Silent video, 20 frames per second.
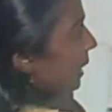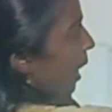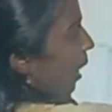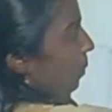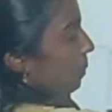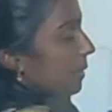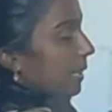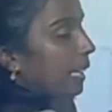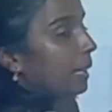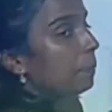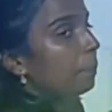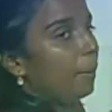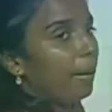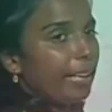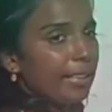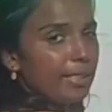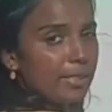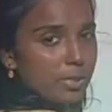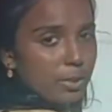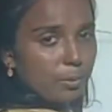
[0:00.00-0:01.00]
top side
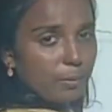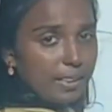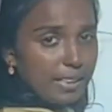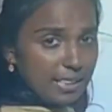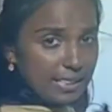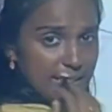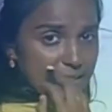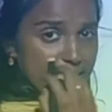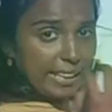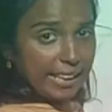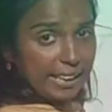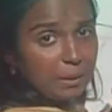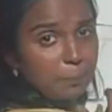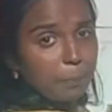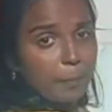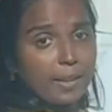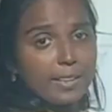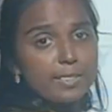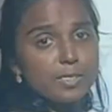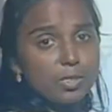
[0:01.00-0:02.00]
points towards, the head
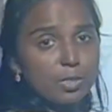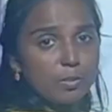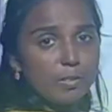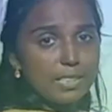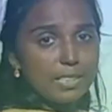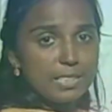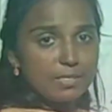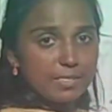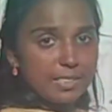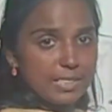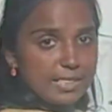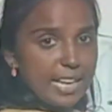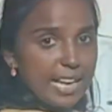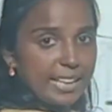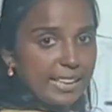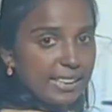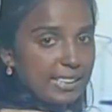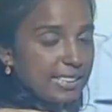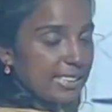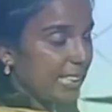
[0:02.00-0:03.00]
points towards which
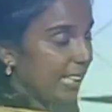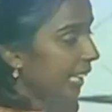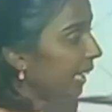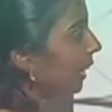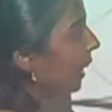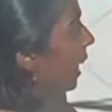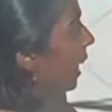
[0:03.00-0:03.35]
direction?